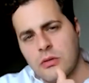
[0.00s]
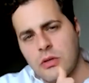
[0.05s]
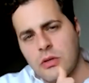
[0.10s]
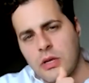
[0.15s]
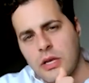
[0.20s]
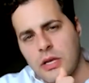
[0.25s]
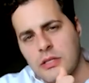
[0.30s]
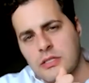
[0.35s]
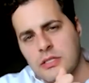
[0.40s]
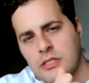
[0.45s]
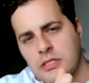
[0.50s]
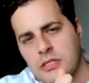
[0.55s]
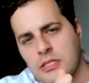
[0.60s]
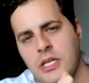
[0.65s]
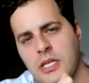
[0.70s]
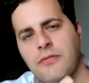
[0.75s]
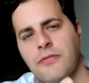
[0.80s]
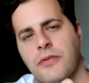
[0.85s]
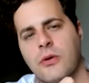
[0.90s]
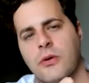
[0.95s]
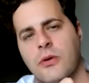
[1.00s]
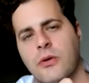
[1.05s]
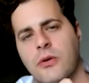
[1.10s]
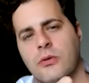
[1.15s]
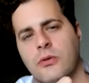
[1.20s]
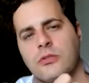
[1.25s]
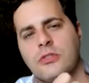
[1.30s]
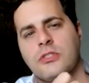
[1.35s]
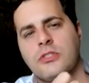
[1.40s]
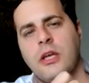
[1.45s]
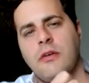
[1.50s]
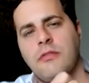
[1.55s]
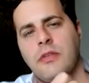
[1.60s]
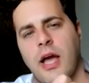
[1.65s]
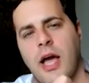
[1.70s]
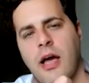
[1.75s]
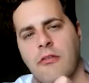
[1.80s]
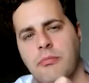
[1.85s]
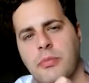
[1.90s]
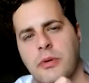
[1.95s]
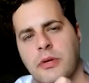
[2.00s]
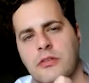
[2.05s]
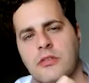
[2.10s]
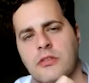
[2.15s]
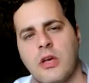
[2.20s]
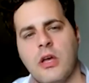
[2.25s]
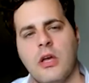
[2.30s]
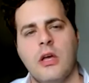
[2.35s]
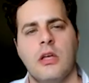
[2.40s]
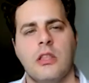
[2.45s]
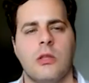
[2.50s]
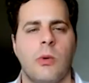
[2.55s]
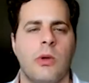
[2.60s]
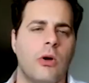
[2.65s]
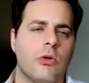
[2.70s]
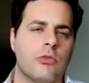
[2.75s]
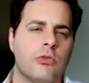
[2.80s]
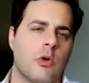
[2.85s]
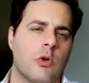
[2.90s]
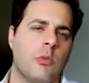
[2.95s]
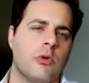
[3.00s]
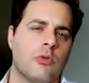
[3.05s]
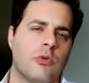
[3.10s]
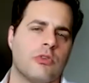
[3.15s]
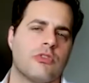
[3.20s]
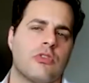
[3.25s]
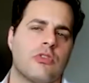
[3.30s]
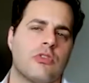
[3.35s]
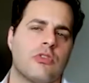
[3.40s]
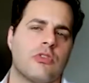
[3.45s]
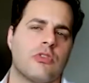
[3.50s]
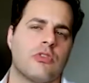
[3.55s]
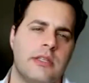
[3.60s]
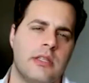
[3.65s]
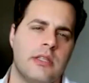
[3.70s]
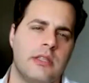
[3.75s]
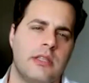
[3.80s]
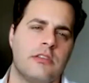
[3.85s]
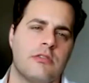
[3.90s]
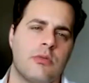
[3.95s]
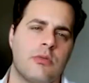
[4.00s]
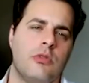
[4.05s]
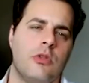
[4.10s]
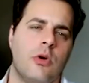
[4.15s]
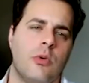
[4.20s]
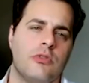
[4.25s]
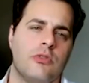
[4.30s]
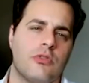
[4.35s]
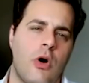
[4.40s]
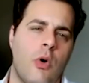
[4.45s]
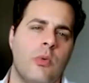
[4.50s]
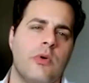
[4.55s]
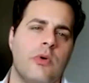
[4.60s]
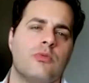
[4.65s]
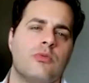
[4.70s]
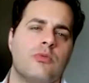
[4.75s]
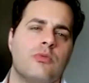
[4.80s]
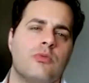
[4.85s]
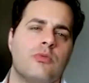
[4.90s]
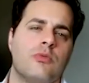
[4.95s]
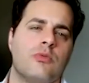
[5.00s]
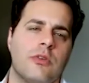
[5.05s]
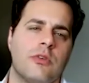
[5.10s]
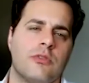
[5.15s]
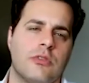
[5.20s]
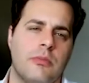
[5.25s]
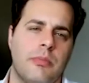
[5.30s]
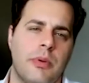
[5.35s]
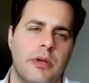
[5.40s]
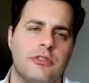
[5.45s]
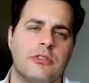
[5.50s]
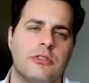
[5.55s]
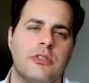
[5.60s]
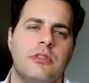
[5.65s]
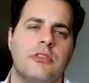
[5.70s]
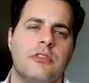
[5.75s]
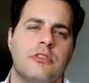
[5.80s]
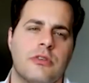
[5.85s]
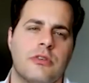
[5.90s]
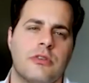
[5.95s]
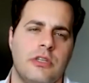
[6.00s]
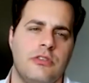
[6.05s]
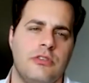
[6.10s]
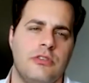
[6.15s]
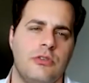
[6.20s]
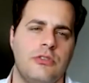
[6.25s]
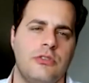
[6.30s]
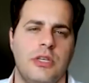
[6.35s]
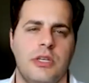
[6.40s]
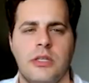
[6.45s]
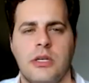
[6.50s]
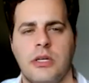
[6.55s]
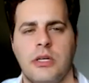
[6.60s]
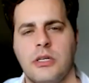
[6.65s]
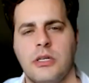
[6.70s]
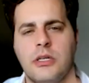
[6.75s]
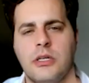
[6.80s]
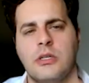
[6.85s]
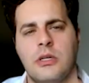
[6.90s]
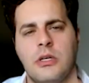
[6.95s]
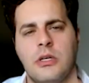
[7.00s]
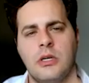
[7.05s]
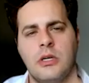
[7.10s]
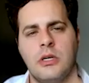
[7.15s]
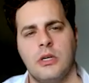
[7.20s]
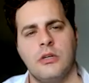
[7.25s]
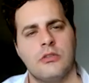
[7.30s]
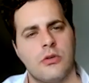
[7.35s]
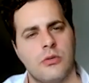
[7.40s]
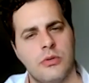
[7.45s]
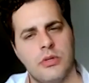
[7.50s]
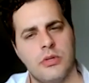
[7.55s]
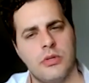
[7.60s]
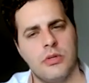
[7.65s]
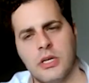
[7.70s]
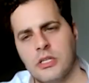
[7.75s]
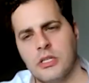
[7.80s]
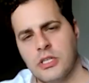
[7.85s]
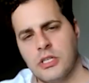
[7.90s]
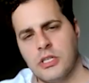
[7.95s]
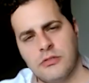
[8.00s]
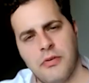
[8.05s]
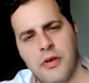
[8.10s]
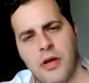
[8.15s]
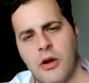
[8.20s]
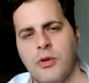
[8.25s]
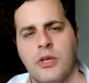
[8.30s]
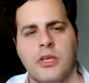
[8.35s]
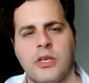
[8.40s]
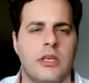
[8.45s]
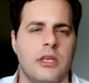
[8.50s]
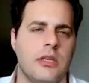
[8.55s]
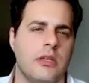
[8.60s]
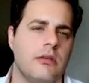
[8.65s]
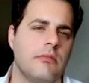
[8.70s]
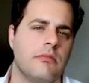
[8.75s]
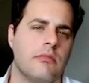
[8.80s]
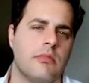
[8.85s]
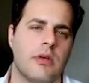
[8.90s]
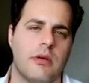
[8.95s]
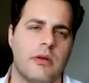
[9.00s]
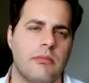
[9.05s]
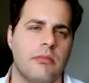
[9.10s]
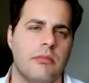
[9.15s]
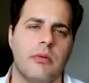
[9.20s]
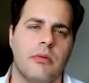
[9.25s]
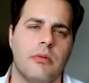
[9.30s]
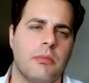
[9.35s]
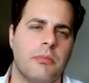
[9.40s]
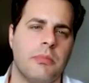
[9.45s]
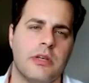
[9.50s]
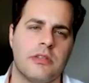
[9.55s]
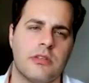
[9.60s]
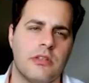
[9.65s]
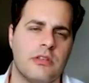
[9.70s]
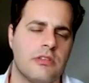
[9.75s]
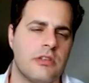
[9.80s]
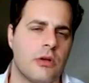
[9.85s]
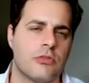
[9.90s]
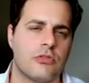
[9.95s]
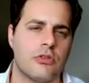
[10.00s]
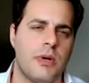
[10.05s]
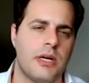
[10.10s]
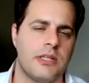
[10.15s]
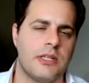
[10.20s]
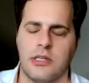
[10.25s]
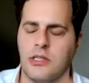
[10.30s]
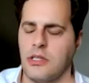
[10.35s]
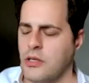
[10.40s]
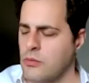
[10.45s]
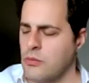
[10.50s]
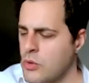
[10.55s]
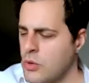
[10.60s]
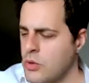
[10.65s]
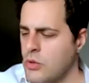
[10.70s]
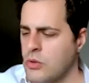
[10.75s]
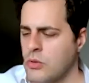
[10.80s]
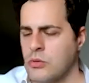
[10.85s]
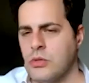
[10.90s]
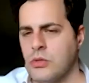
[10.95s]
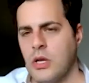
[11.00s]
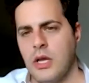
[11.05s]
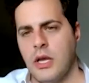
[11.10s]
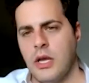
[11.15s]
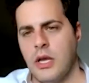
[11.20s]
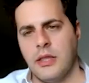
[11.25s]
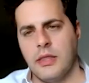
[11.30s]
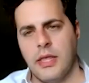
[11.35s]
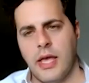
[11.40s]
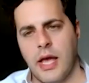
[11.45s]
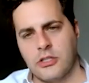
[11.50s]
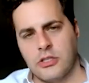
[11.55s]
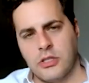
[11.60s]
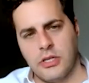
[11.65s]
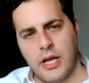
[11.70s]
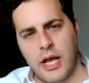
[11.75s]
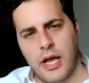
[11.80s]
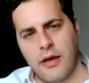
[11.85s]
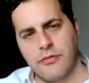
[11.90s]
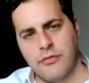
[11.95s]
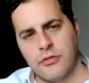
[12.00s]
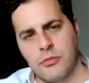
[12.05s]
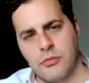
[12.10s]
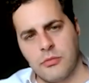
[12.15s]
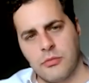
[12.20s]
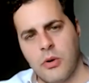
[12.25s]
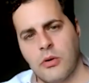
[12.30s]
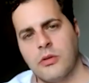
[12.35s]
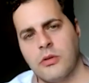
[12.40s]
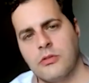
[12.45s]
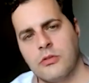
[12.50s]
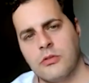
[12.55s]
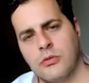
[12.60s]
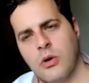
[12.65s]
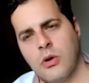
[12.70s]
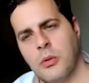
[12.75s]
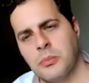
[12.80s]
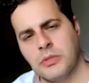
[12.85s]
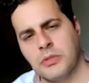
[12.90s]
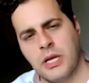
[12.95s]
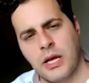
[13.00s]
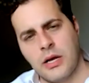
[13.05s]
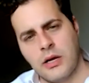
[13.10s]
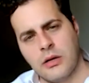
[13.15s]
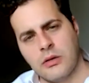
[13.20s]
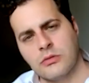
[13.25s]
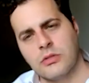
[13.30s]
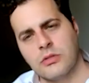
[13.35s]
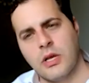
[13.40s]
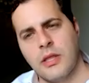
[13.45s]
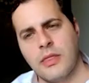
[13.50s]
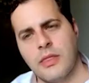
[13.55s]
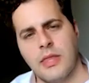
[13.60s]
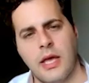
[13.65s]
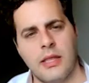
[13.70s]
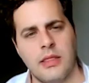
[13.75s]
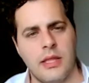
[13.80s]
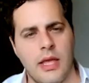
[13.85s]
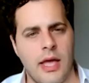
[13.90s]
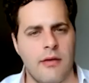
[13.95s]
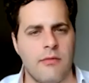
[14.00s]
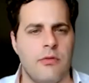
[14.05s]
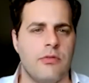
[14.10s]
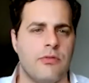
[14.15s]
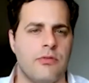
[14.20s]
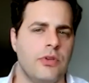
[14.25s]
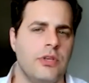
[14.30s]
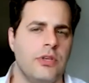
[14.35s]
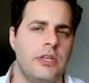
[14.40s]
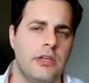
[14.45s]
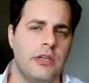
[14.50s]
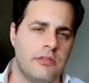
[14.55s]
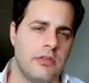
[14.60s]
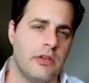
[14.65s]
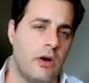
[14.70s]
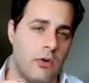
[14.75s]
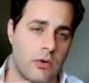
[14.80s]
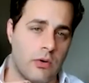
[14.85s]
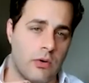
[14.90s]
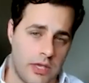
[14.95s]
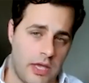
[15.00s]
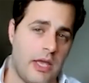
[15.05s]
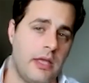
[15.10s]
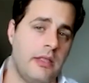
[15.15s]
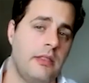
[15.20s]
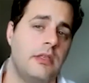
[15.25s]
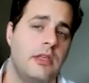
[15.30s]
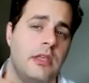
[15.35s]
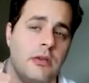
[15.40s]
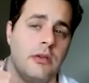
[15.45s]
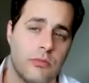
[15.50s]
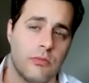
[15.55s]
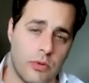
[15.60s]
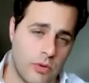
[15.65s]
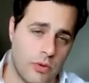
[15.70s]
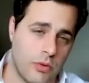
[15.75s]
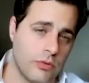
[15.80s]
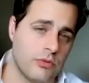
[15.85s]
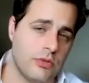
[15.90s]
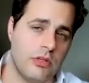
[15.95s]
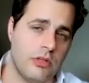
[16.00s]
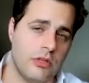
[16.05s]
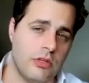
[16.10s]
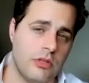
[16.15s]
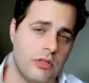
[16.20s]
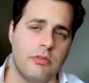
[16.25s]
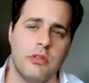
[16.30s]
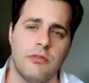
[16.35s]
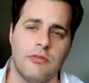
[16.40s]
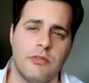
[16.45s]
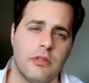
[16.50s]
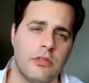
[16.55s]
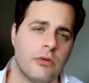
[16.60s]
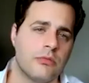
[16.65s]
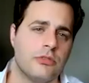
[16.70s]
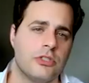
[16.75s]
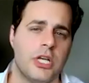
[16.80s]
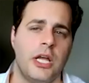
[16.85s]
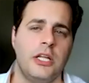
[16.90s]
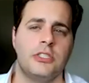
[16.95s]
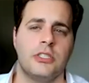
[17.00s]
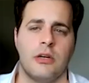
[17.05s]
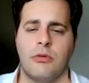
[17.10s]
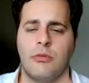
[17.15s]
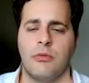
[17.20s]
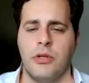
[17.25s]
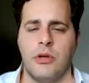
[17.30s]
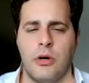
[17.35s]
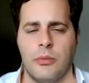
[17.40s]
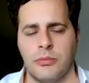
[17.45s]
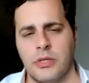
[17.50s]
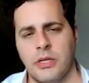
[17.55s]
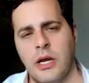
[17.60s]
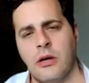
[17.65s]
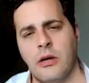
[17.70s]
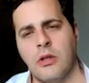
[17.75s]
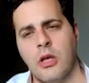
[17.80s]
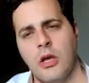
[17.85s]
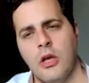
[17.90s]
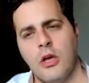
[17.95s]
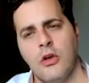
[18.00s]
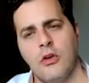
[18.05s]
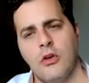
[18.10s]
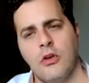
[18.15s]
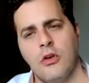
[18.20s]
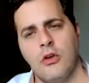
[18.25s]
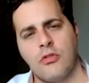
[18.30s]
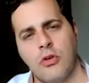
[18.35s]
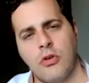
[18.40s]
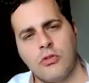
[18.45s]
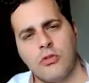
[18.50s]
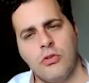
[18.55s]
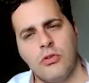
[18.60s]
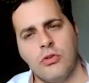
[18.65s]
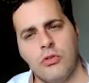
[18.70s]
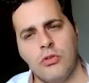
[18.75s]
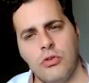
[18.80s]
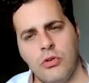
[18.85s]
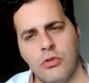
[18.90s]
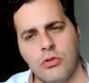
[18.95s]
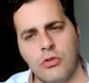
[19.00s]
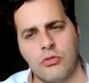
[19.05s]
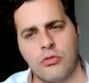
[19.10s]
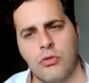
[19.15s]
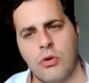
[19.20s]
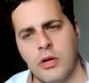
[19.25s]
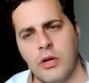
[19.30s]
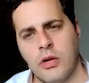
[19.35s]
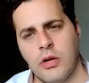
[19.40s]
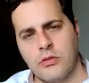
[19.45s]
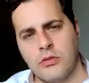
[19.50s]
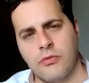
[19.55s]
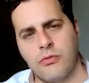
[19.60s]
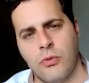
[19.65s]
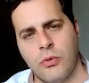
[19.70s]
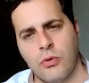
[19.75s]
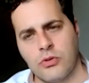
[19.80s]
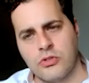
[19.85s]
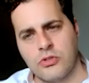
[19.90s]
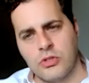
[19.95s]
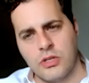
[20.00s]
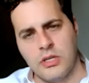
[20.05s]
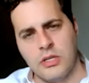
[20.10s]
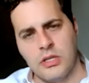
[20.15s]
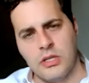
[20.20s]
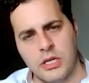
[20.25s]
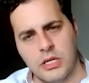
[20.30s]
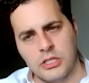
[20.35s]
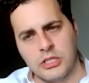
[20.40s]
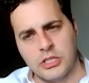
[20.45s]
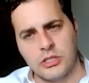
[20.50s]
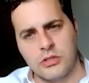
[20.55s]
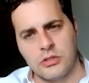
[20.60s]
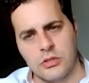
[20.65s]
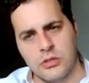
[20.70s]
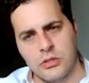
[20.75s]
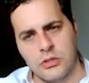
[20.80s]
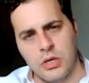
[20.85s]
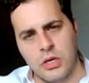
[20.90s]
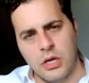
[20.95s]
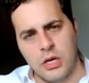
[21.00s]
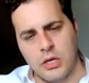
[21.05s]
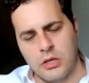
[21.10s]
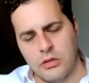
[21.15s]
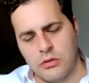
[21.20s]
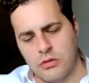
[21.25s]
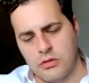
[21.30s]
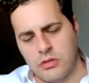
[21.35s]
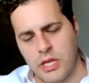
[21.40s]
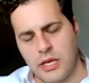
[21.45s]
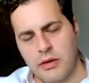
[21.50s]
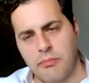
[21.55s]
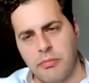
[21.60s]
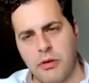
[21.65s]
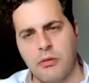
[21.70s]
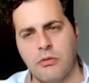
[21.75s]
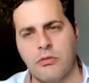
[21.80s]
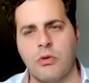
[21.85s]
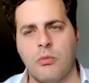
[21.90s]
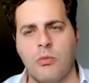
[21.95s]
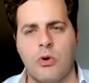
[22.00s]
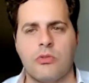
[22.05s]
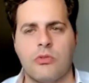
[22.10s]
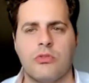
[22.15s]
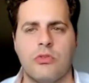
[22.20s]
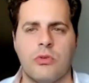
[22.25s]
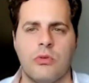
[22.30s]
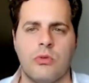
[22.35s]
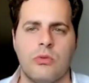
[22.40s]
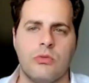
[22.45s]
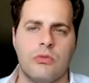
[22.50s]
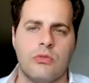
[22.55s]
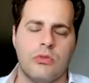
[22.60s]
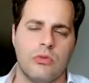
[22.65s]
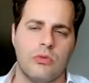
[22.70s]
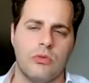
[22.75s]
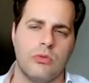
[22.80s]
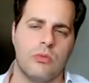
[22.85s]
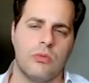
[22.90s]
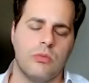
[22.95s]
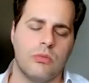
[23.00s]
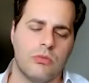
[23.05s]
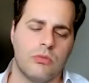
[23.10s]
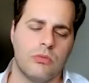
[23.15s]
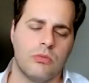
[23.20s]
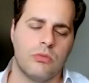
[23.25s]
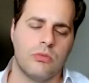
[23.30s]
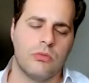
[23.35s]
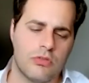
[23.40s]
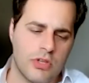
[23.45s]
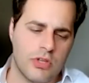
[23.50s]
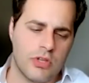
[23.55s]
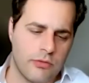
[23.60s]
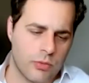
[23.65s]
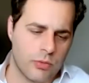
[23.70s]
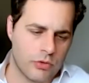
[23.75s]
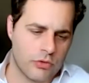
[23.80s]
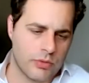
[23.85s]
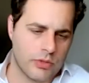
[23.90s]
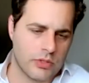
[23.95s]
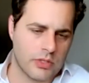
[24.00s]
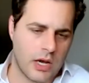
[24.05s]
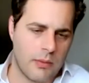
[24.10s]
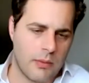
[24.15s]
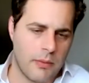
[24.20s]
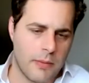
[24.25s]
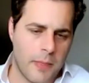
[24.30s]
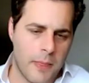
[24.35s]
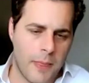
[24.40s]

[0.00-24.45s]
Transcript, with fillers: It's difficult to say they have because the way tournament was created, and this is what we know is always works with the pensions industry, is using inertia. So inertia is very key. Like the person is automatically enrolled. They actually have to bother to opt out. And then every three years, they are again enrolled, even if they don't change, you have already opted out. So you, you, you try to force inertia to, to take someone to, to, to save towards retirement.